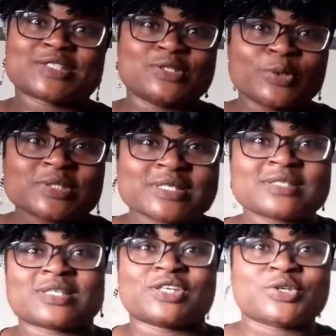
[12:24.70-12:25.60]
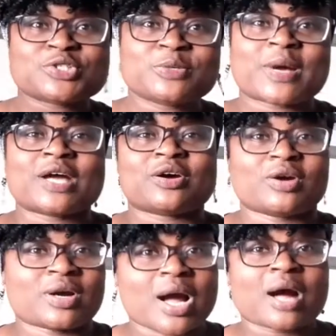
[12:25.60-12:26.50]
noticed. The YouTube
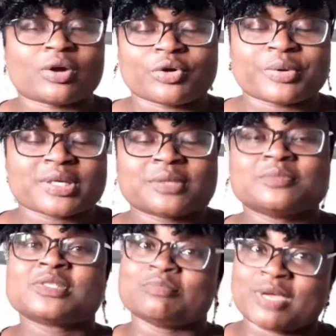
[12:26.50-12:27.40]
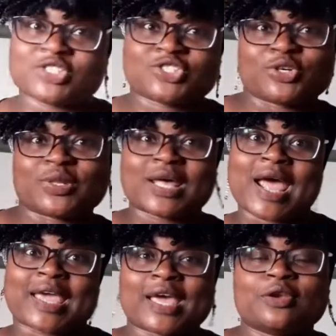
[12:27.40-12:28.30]
algorithms make sure that
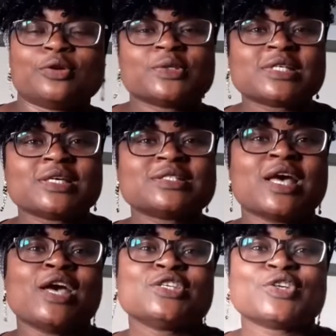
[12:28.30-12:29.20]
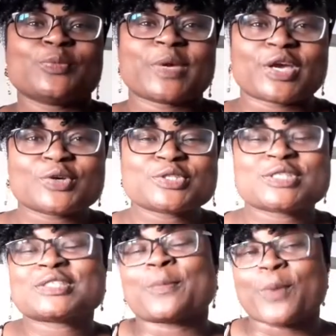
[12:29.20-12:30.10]
I get noticed. So it'll be good to
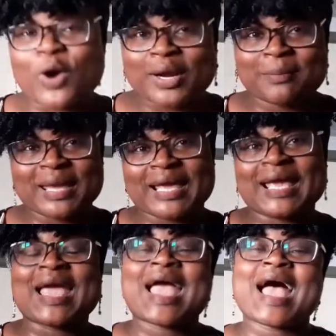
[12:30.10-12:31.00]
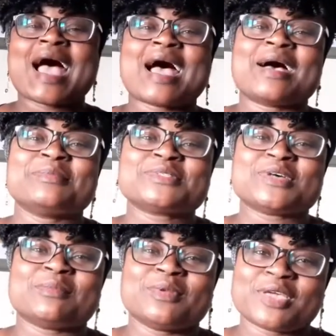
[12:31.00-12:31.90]
support me. So
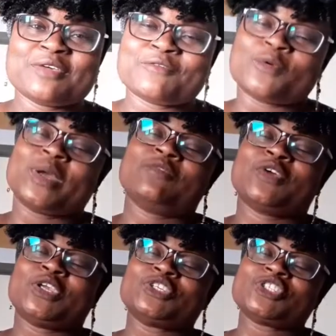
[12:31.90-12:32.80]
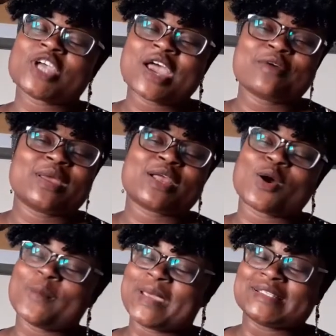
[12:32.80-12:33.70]
I'm looking forward for you sharing,
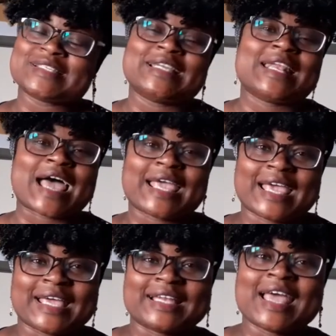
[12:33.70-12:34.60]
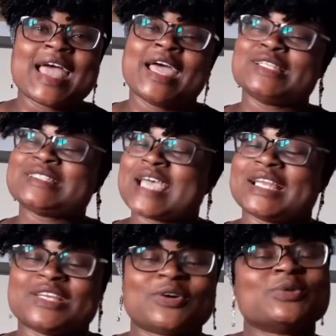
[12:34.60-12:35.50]
commenting, liking, and
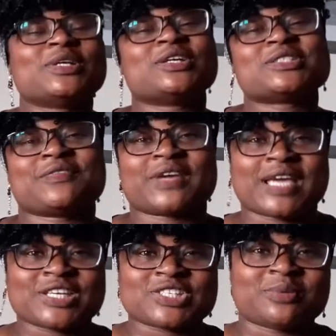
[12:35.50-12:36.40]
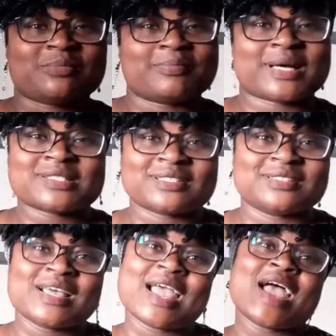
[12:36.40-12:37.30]
turning on the notification button.
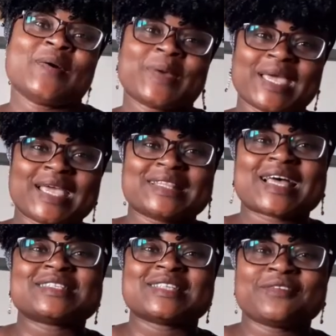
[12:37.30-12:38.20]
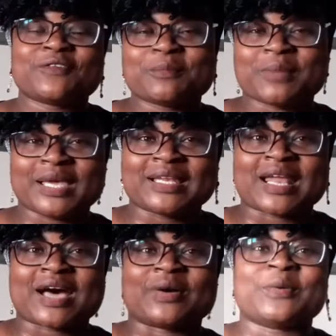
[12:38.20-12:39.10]
Okay, that's it for me
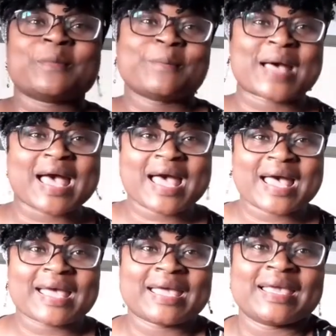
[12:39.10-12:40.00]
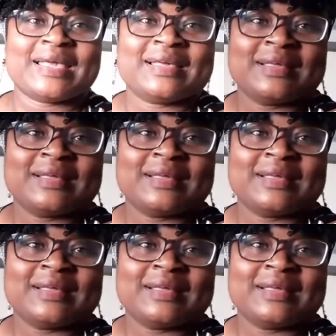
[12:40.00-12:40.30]
now. Bye.